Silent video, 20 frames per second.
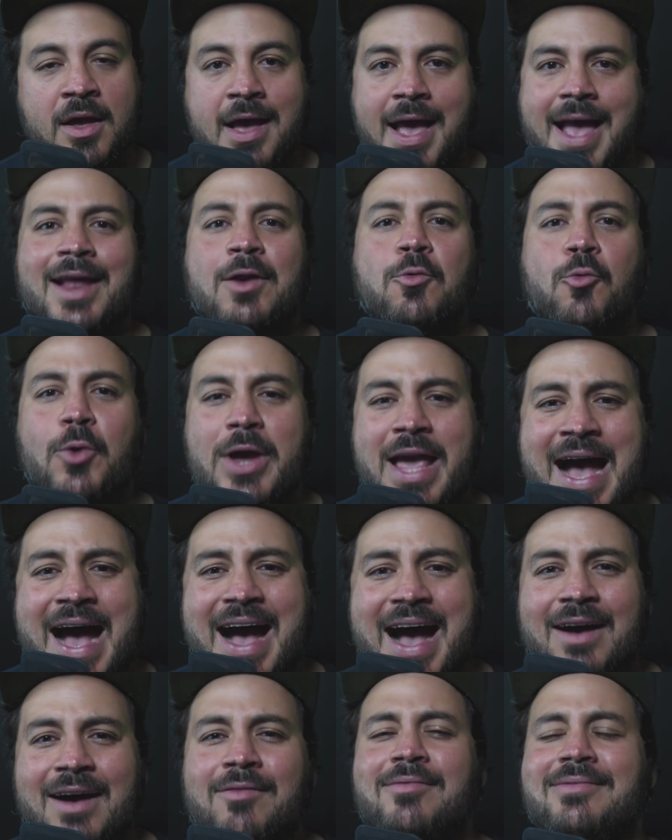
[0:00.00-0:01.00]
and we
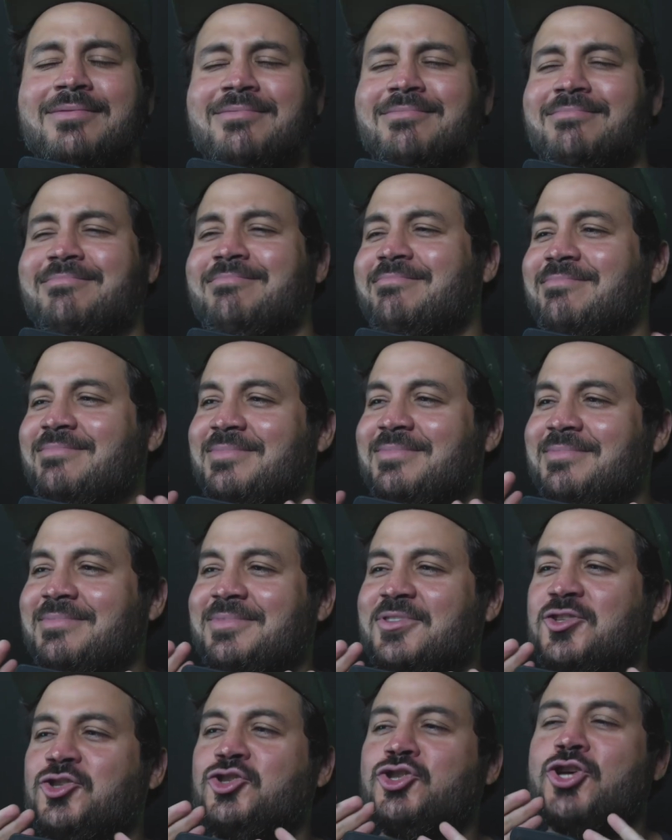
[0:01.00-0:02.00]
have
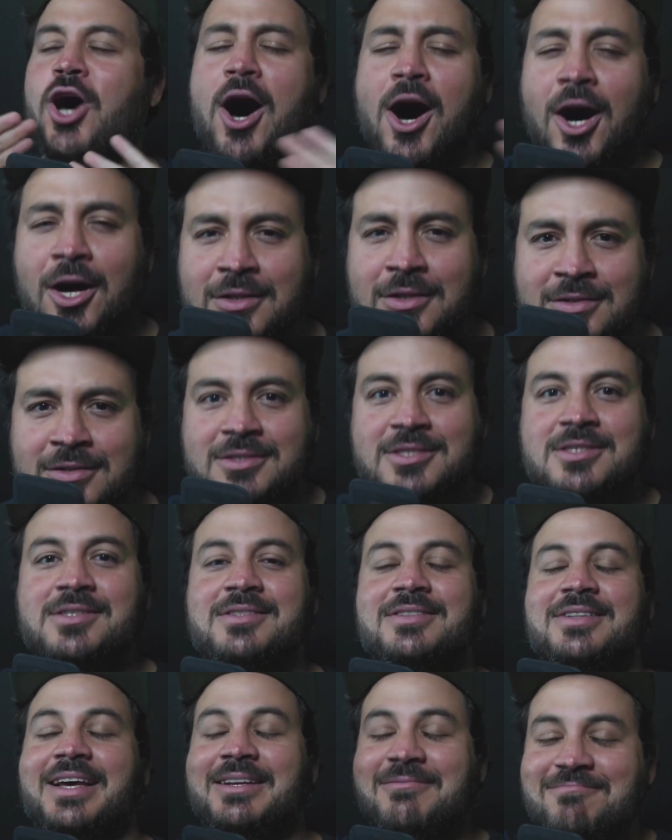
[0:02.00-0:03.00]
tons,
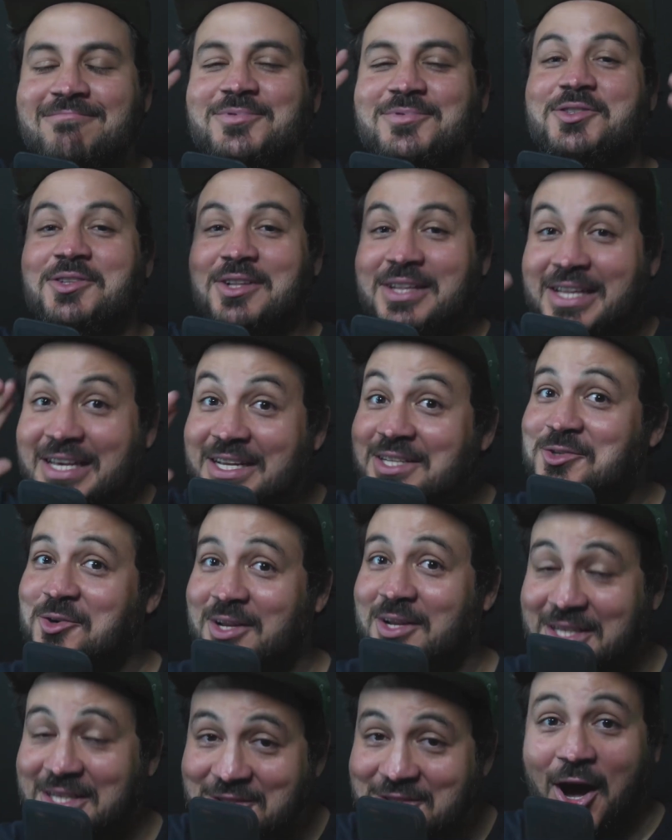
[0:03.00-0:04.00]
like
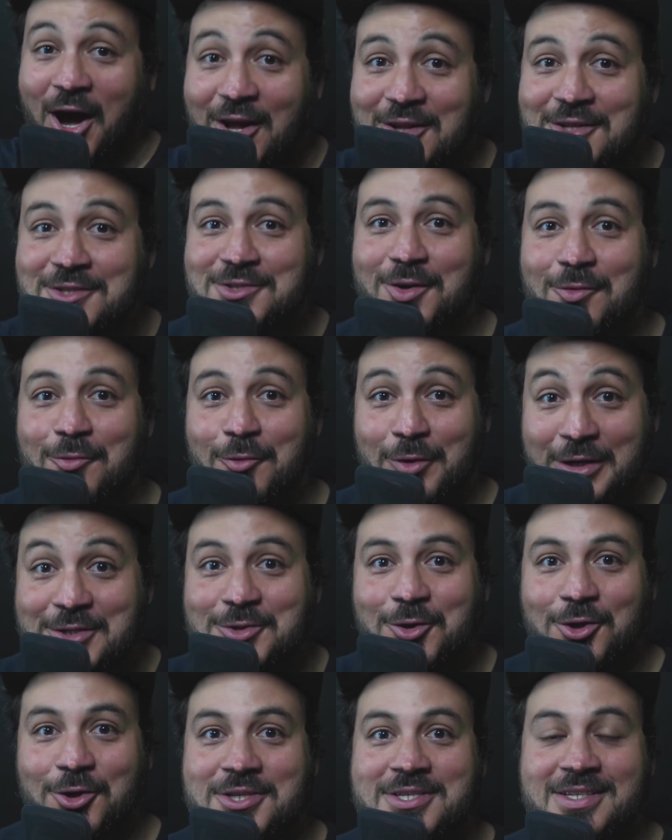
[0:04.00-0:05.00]
literally tons of
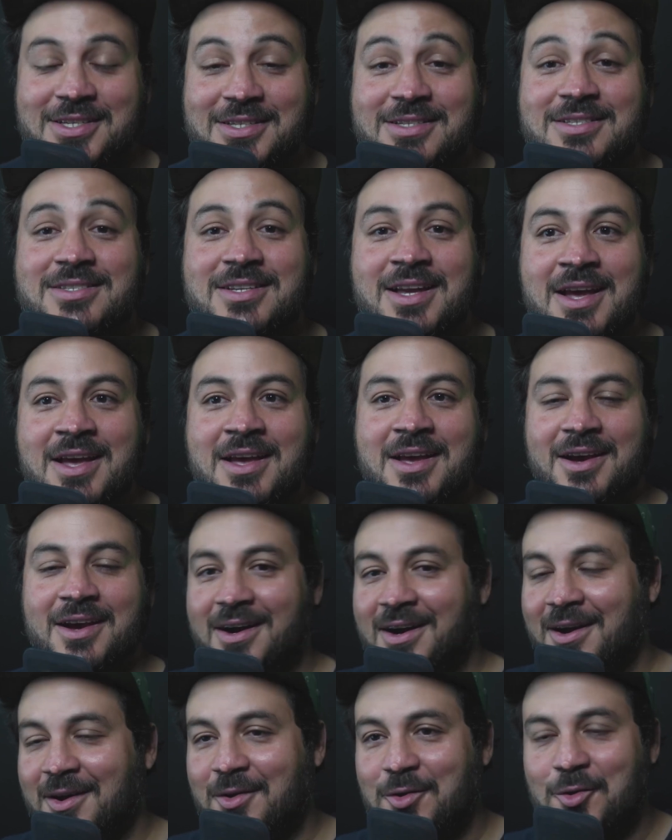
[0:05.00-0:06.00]
resources,
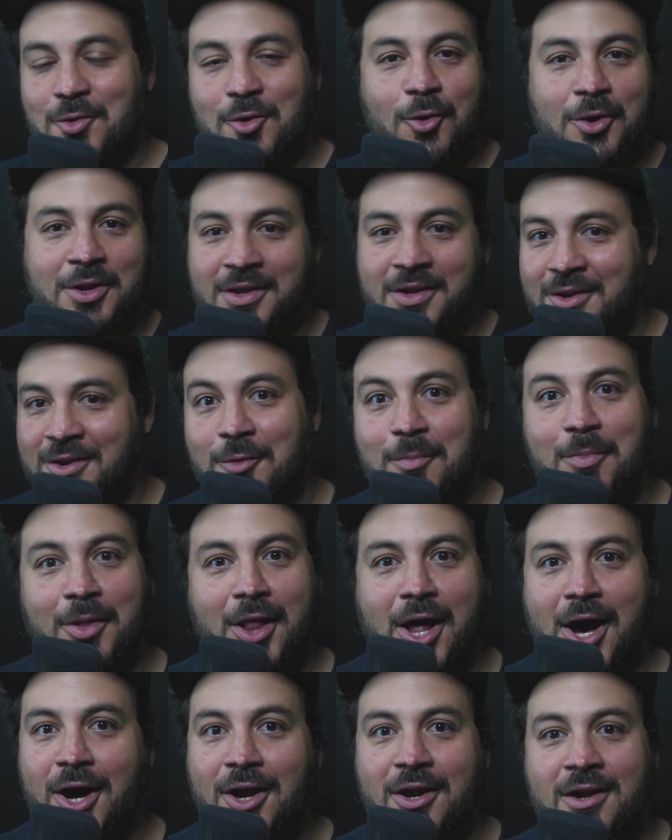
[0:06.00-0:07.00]
in our
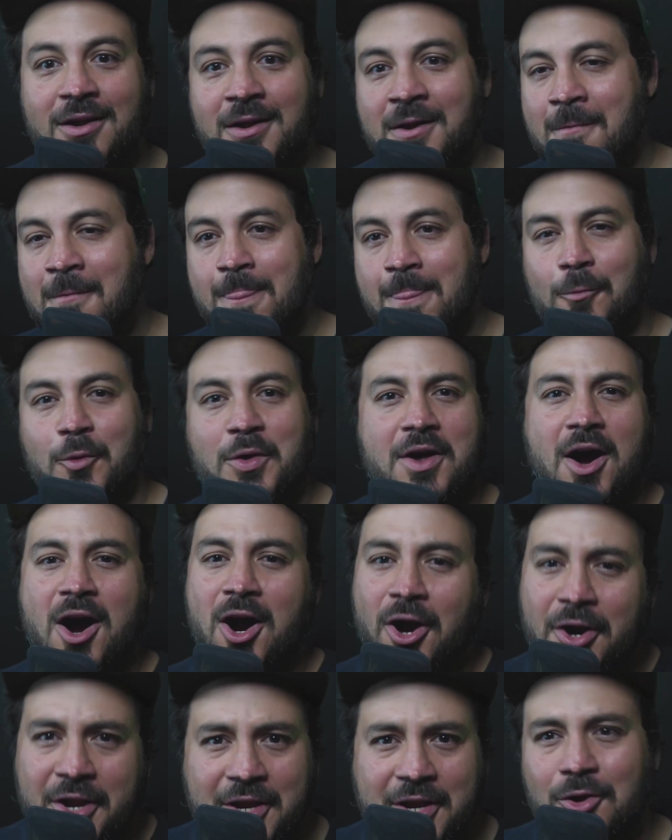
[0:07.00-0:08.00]
blog, with
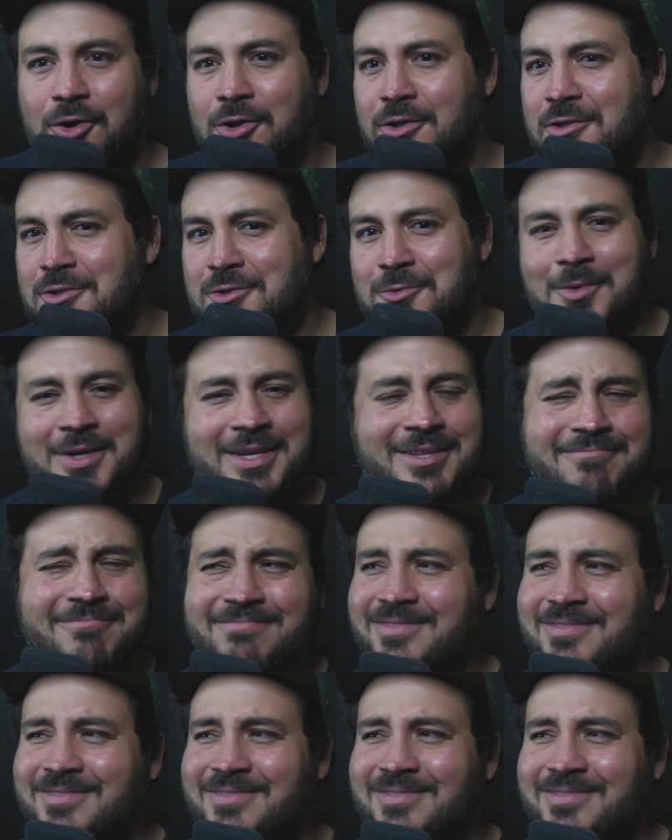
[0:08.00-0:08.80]
articles, with